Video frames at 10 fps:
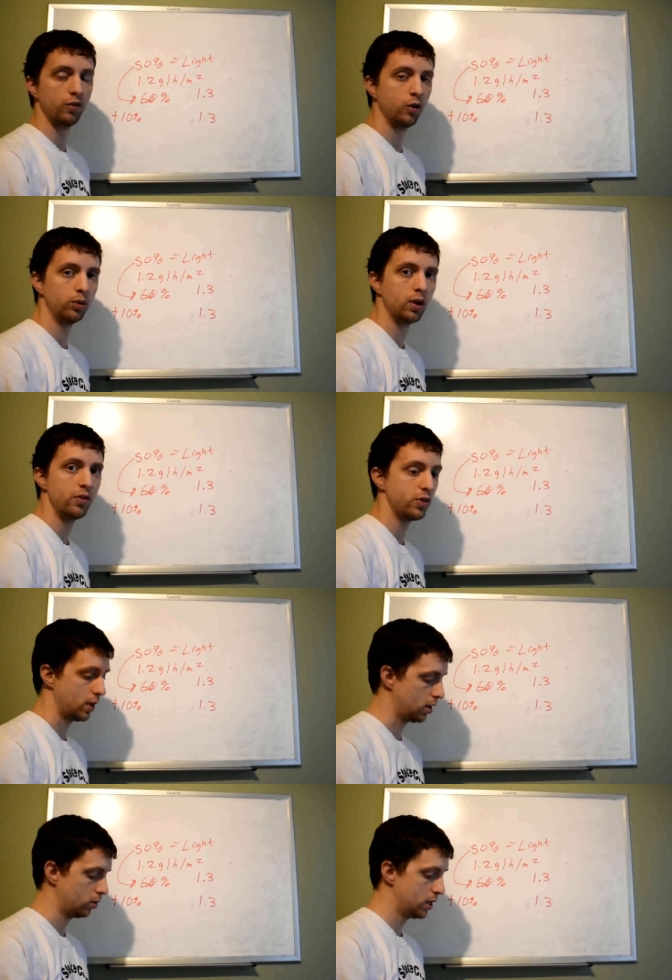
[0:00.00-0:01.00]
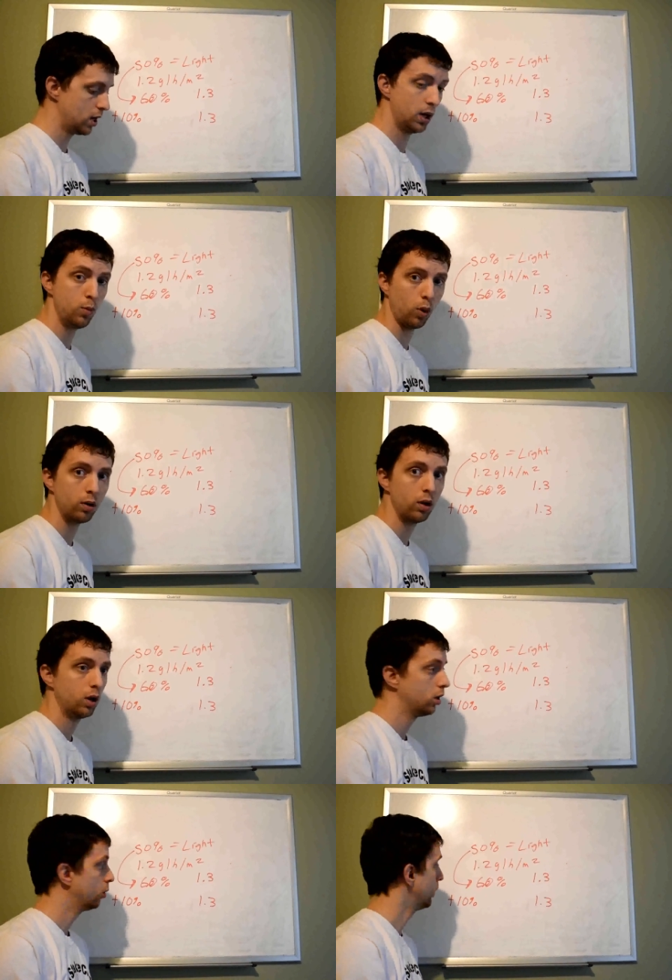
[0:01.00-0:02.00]
all the photons and they don't need any more.
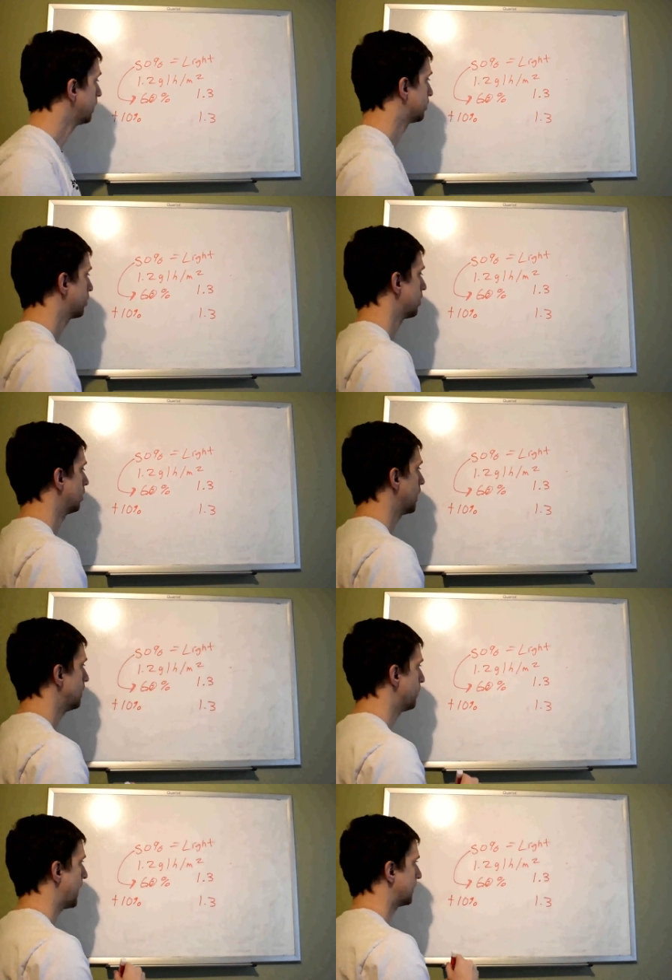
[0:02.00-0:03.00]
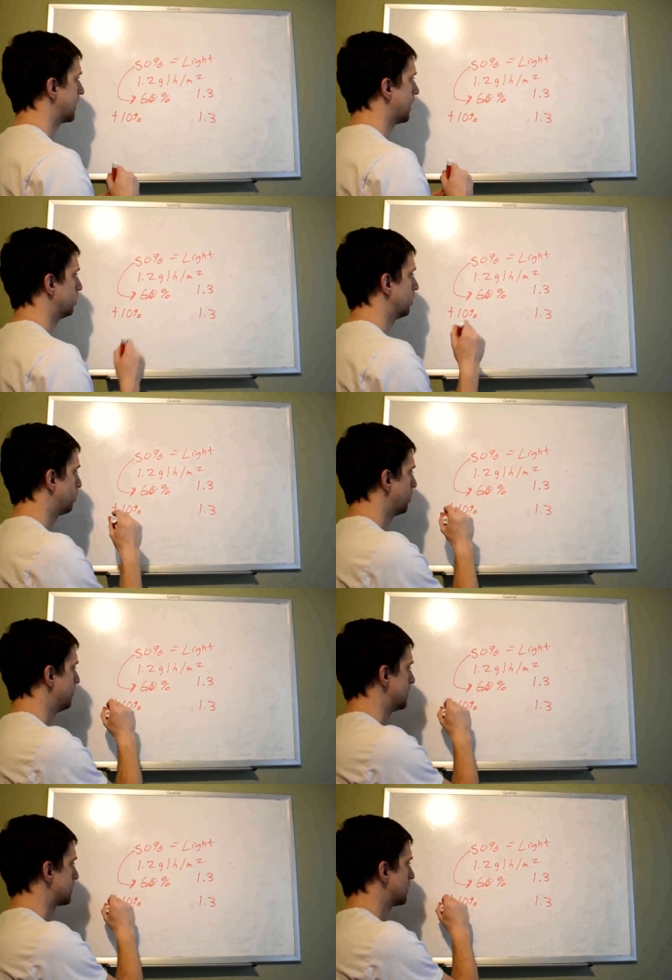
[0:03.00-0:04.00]
We can turn our light back down to the
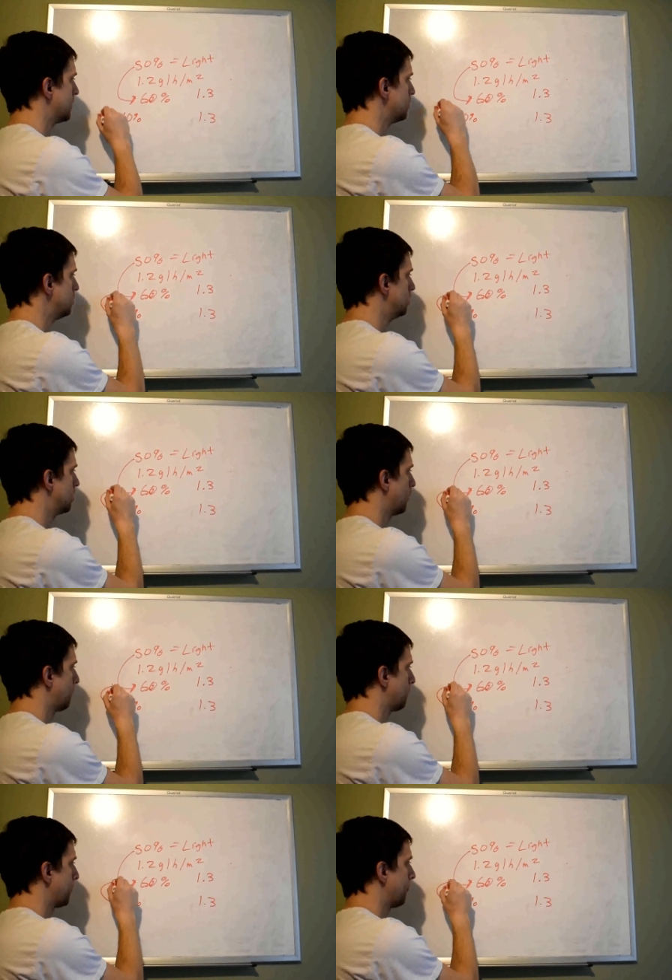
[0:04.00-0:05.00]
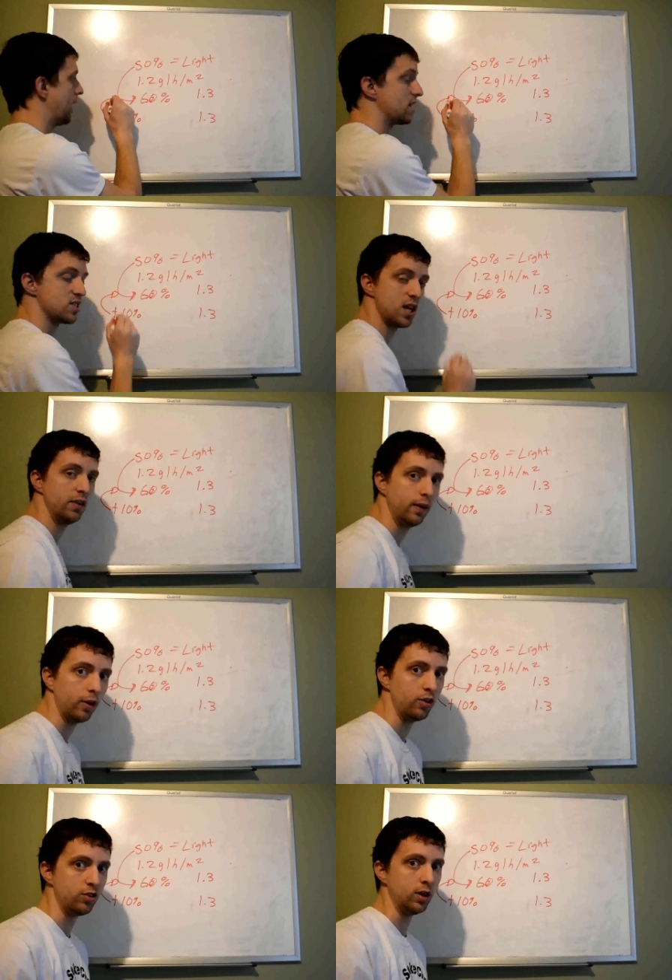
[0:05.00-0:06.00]
previous level and save
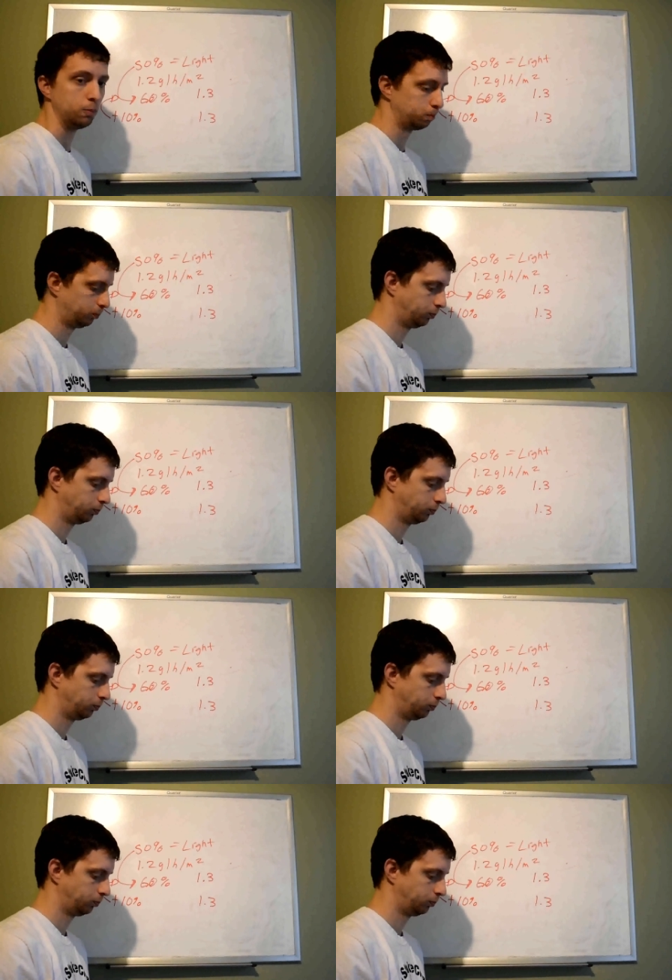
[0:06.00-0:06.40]
energy.